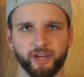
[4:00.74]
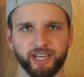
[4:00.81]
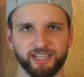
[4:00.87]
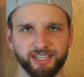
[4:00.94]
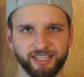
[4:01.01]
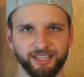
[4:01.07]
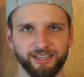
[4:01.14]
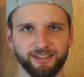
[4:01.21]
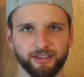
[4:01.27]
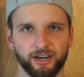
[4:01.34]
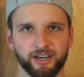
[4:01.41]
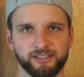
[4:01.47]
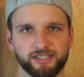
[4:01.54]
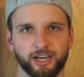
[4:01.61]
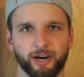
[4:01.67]
that he
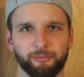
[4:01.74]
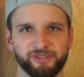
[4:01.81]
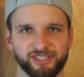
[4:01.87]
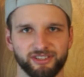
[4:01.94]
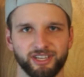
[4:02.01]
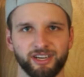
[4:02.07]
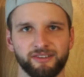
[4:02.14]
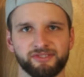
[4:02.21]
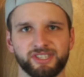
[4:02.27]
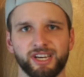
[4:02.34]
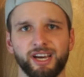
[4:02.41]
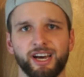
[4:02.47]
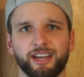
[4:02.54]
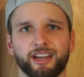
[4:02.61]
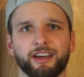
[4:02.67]
does to help his lifts.
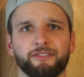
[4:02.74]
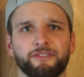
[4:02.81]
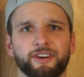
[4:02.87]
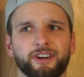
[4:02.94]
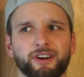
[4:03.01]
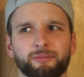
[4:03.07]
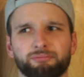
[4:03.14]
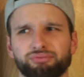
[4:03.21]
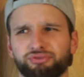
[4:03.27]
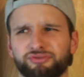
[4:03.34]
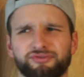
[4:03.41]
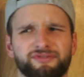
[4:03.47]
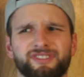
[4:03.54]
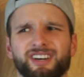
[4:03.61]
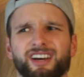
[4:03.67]
And I figured,
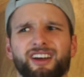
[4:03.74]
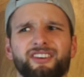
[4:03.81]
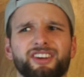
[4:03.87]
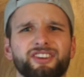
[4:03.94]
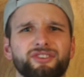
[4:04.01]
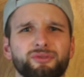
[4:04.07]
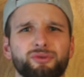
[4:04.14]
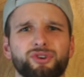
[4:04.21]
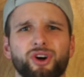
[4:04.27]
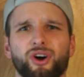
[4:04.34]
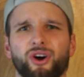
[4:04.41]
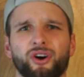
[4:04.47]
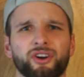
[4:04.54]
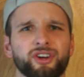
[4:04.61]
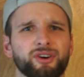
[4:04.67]
I don't need to do
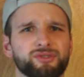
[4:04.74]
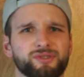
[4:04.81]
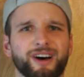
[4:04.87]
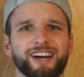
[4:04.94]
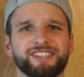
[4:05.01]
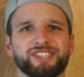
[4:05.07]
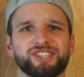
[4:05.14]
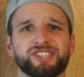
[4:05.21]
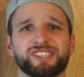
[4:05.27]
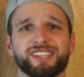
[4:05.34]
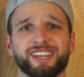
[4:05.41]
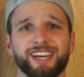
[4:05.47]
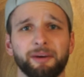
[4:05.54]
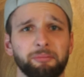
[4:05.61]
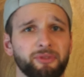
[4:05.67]
cardio. So I just
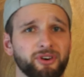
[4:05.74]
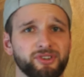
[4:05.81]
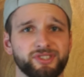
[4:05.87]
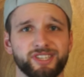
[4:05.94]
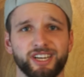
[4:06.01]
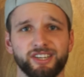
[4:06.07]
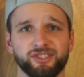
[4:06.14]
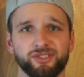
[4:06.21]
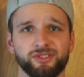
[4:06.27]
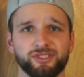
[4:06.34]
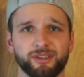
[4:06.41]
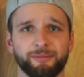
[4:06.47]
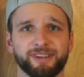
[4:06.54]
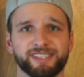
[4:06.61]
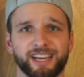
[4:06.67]
skipped those days, used
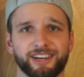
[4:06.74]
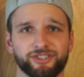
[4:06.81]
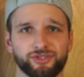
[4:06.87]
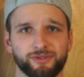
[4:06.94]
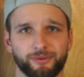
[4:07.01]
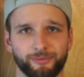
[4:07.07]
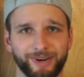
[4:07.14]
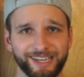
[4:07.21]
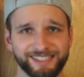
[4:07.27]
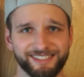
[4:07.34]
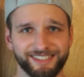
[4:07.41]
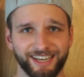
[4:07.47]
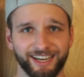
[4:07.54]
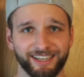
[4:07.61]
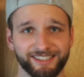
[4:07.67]
them as extra rest
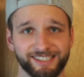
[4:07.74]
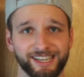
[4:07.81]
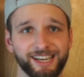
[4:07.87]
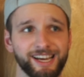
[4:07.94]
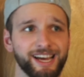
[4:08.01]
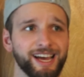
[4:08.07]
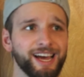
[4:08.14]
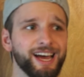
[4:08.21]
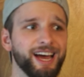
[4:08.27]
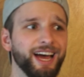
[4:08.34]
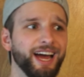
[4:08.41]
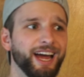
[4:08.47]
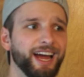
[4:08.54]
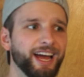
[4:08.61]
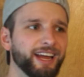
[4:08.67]
days.
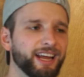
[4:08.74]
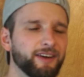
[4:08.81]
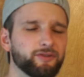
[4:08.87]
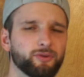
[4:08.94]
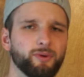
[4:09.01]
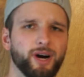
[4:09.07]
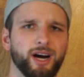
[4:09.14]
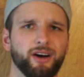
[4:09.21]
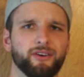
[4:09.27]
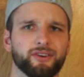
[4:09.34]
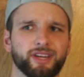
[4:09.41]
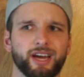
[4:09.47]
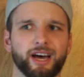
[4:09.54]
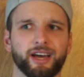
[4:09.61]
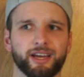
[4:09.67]
And after a while,
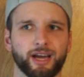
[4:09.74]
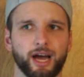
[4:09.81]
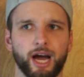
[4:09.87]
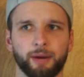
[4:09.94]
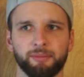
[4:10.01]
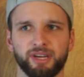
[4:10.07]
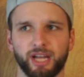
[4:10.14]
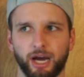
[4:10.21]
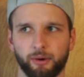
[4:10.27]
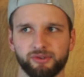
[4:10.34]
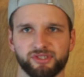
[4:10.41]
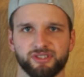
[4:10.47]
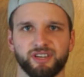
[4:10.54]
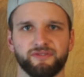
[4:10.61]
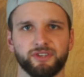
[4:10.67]
yeah, like, I mean, I
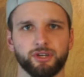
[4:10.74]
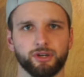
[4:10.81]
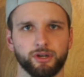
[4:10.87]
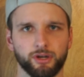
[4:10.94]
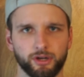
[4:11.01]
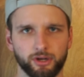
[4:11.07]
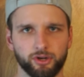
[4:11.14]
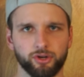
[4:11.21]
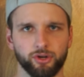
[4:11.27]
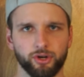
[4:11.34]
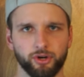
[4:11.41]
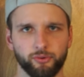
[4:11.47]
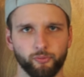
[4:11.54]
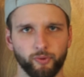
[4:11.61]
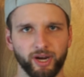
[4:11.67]
was lifting
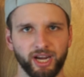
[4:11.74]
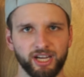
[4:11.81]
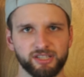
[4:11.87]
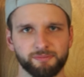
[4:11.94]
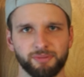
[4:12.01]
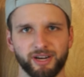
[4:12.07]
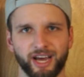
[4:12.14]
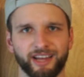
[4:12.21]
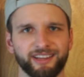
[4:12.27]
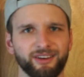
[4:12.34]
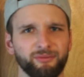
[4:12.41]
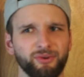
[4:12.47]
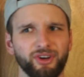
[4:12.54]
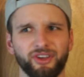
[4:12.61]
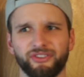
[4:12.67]
good weights, but I
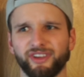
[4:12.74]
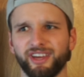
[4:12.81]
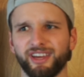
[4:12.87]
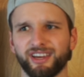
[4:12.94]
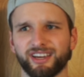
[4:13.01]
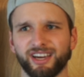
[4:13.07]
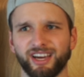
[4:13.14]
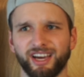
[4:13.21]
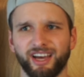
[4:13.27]
didn't really think